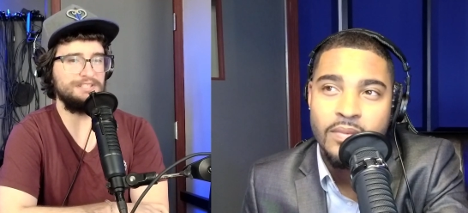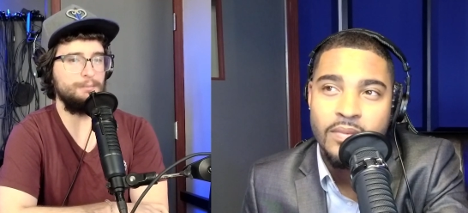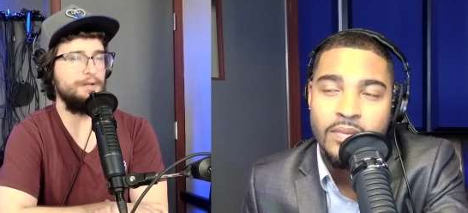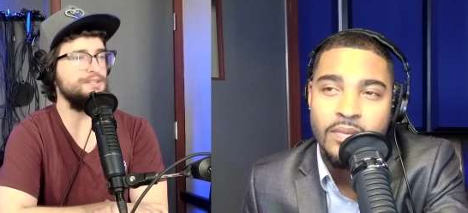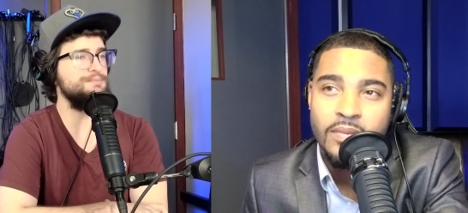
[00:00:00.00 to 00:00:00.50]

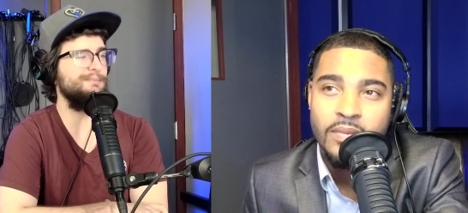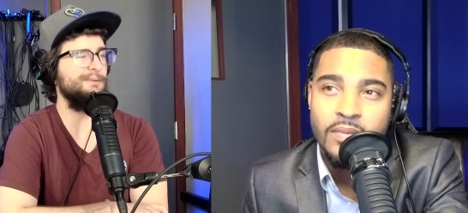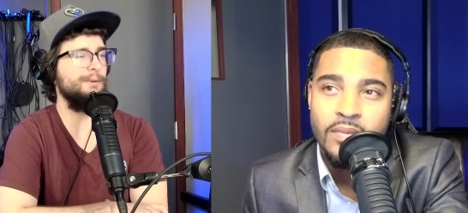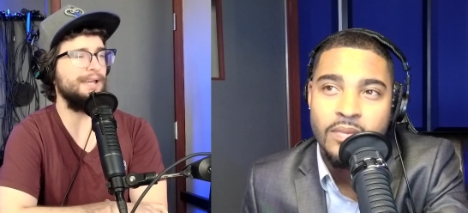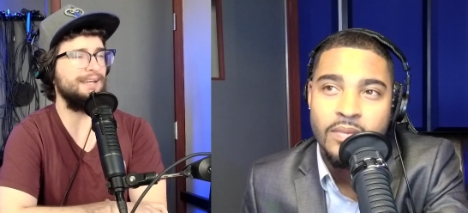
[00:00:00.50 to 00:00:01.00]
Speaker 1: someone and
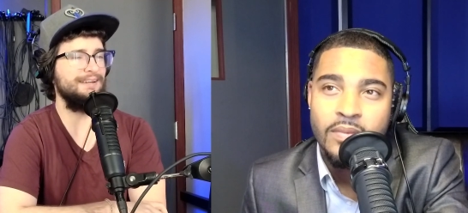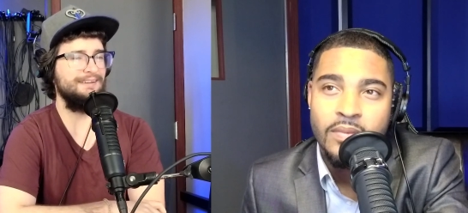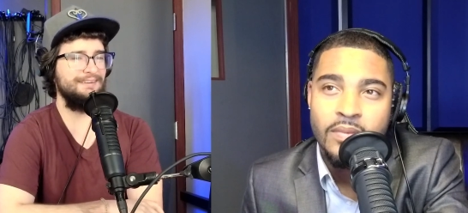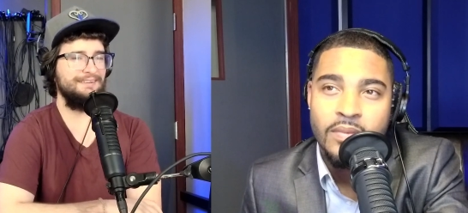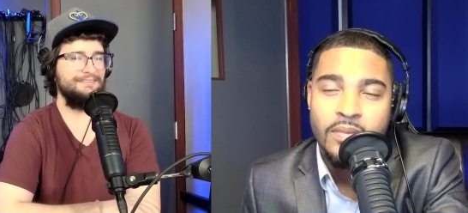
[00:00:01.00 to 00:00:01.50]
wink.
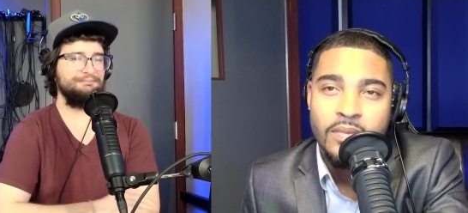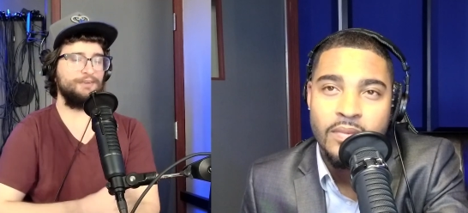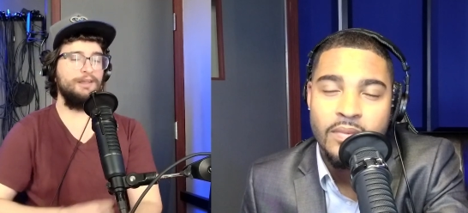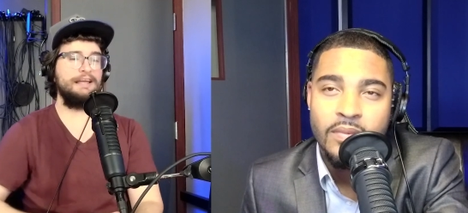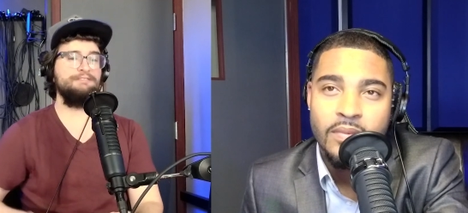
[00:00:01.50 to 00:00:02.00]

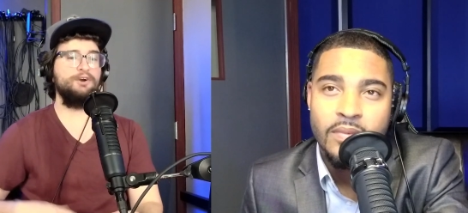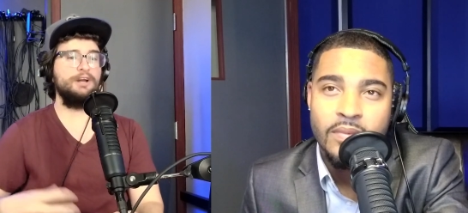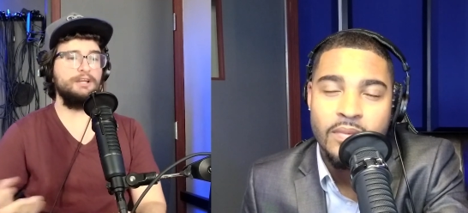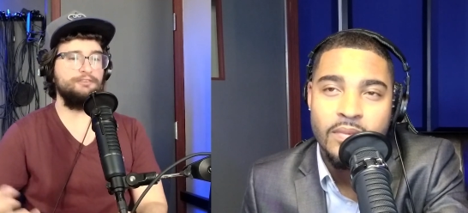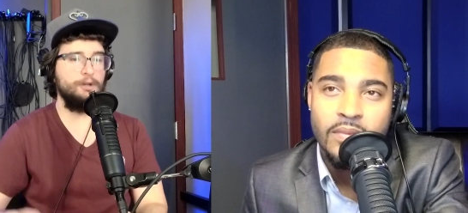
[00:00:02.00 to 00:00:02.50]
Or like if you go to
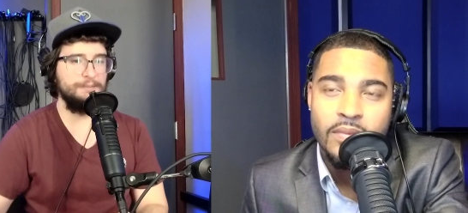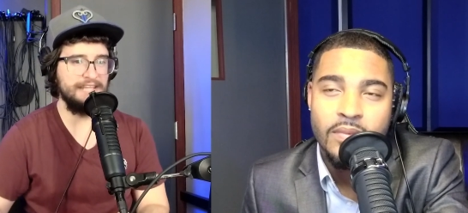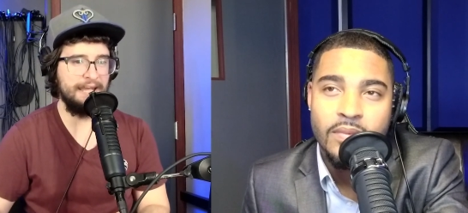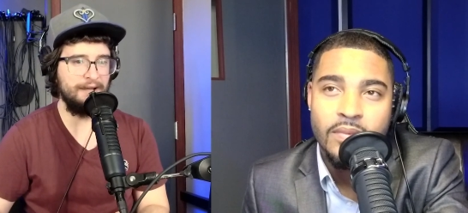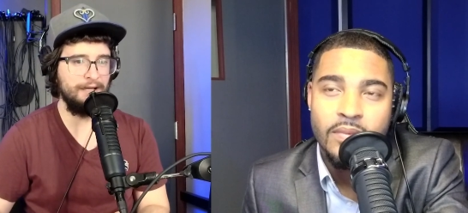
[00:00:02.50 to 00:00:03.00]
if you go to
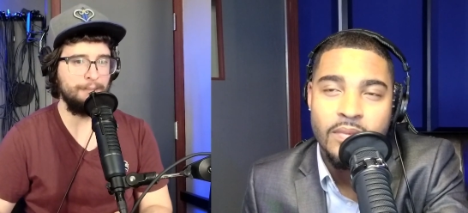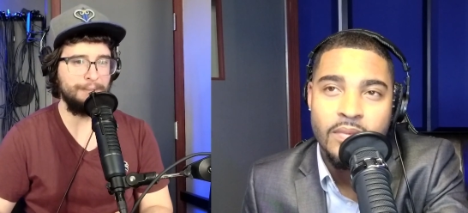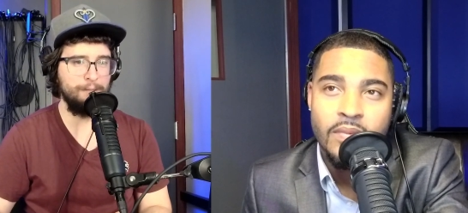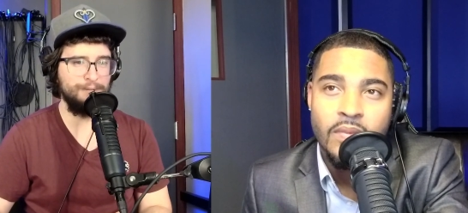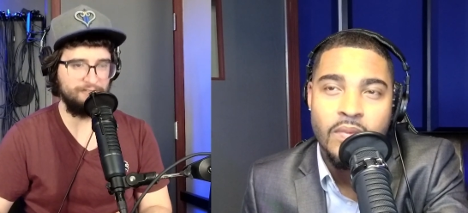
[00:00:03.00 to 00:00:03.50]
bodega,
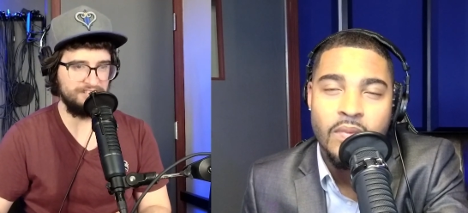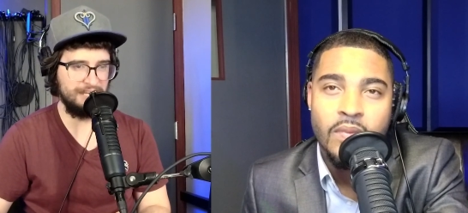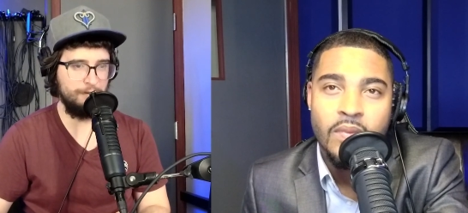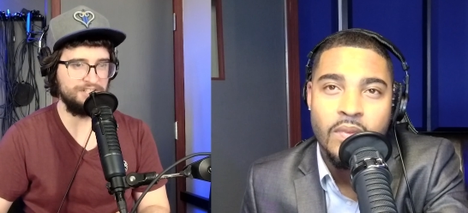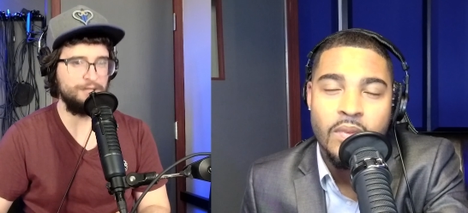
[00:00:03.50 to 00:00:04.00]
get a breakfast
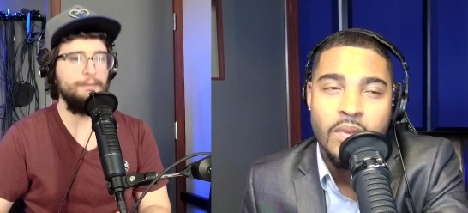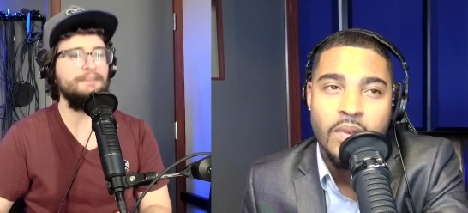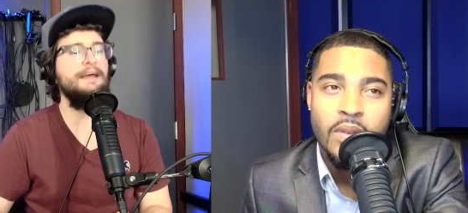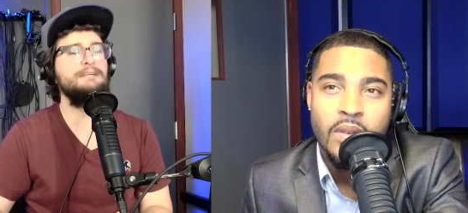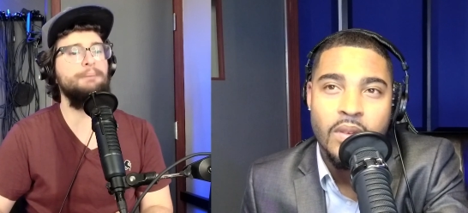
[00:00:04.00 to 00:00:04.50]
sandwich, like
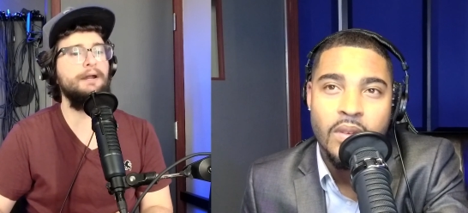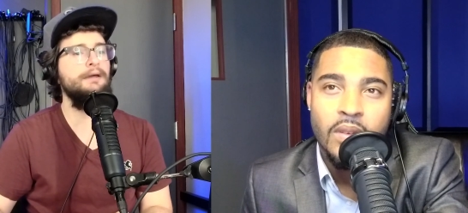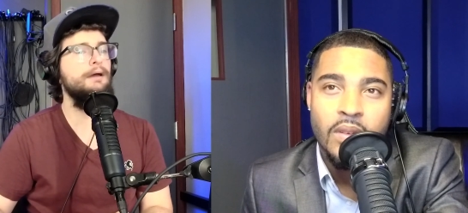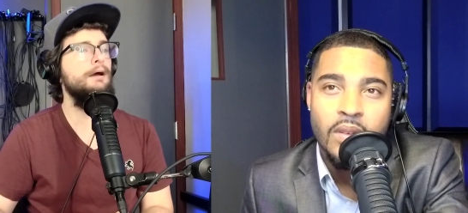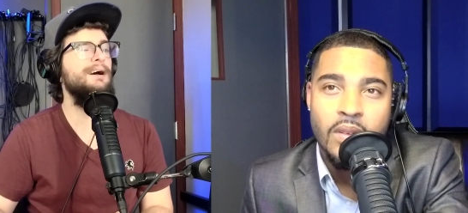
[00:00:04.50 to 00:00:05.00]
thanks, bud,
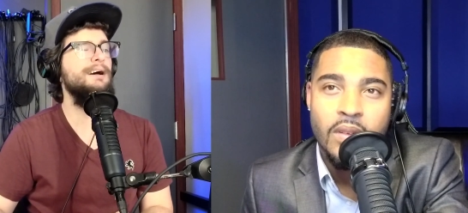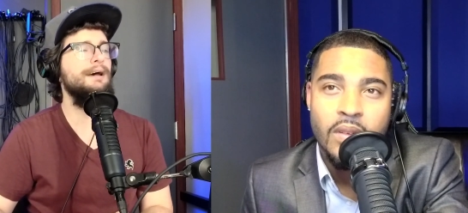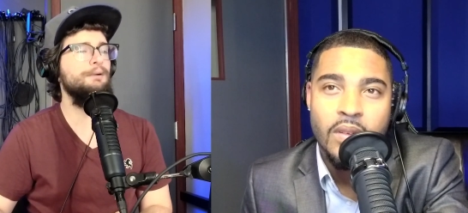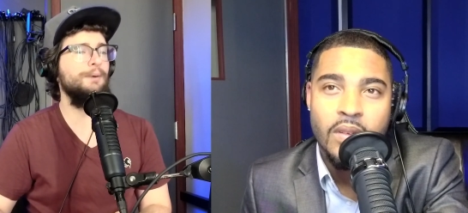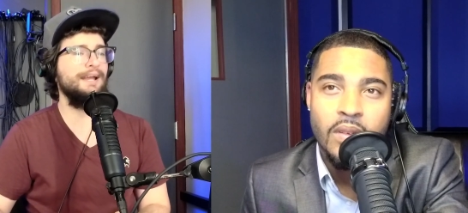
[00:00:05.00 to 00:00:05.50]

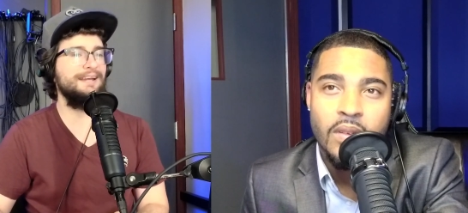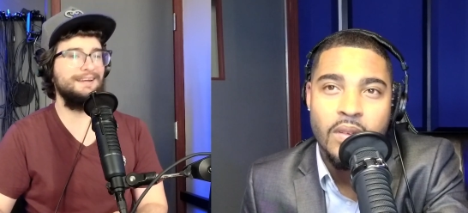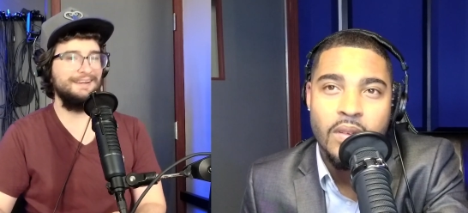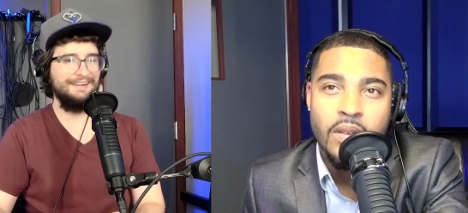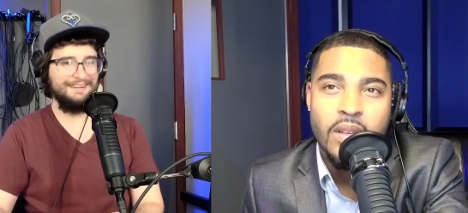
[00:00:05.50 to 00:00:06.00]
and wink.
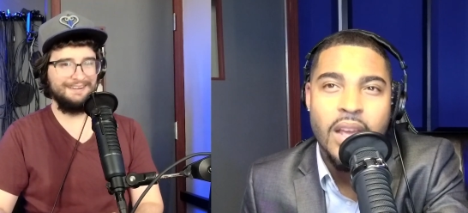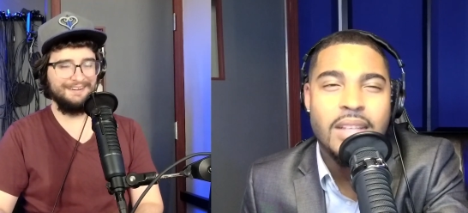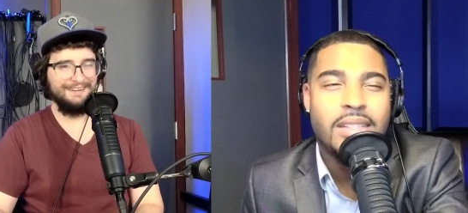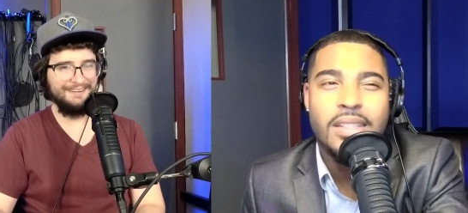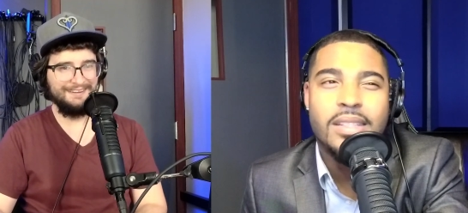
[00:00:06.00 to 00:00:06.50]

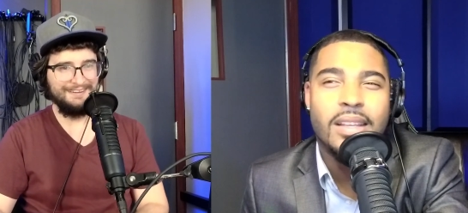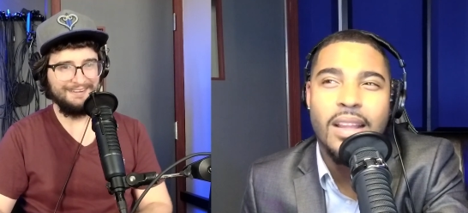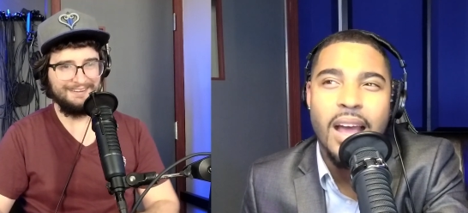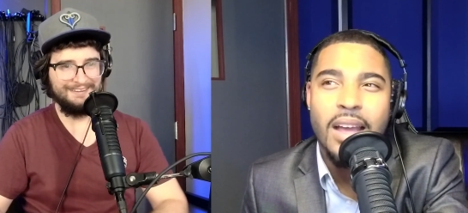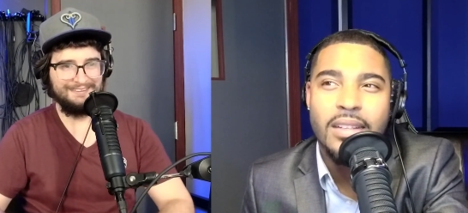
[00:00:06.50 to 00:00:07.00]
Speaker 2: That's just a
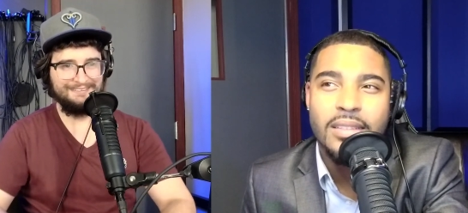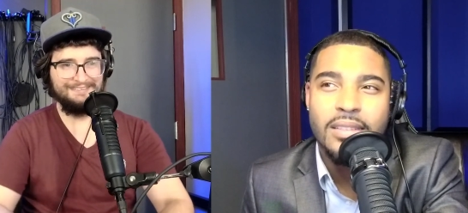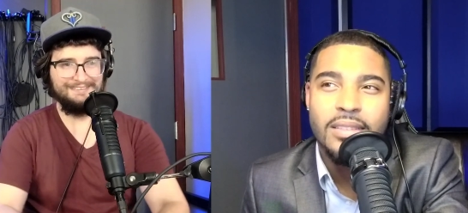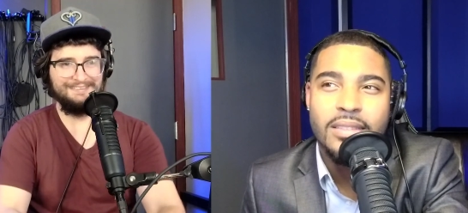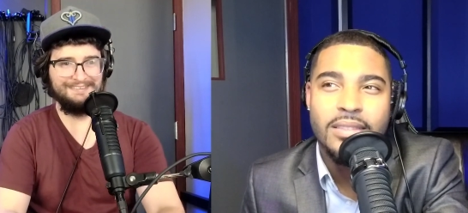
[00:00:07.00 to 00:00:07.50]
lot.
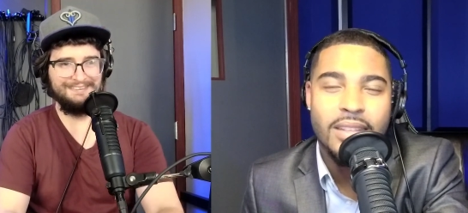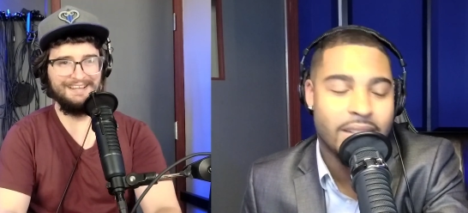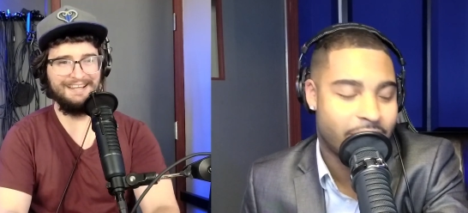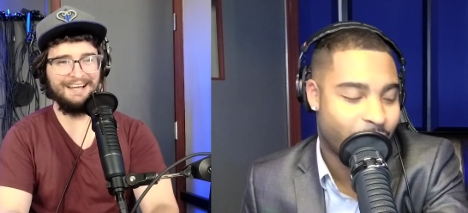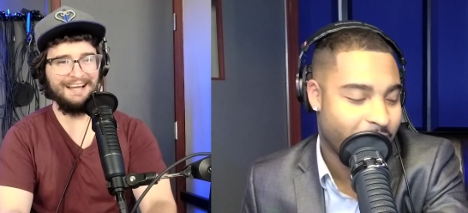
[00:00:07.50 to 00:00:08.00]

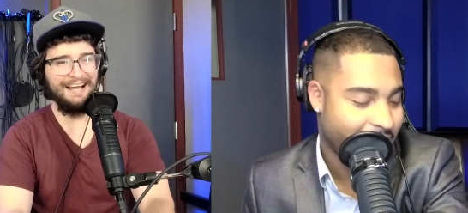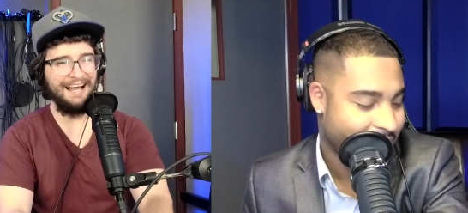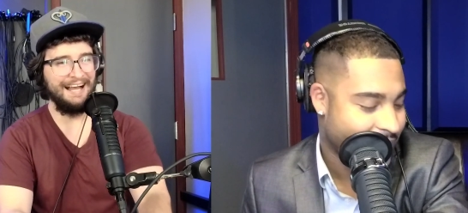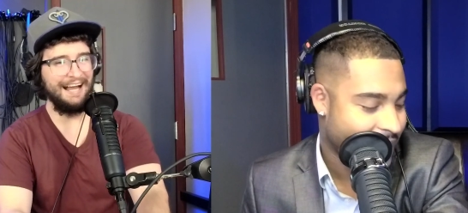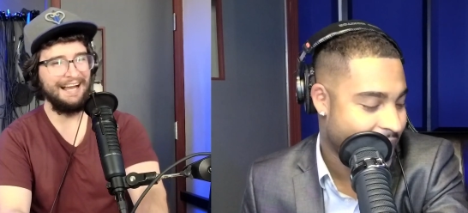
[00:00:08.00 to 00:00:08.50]
That's really
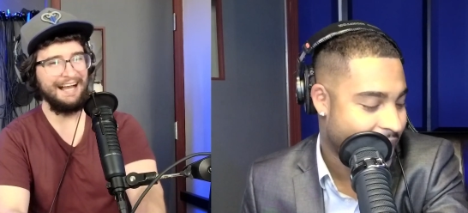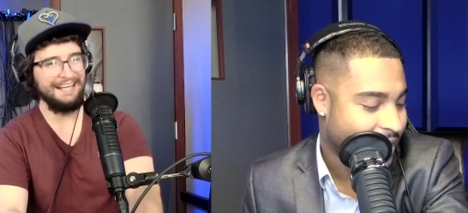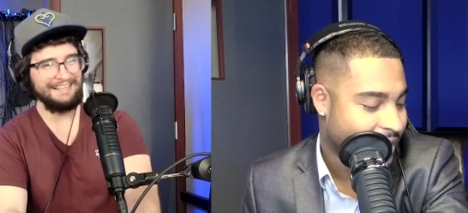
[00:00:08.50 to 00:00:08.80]
a lot.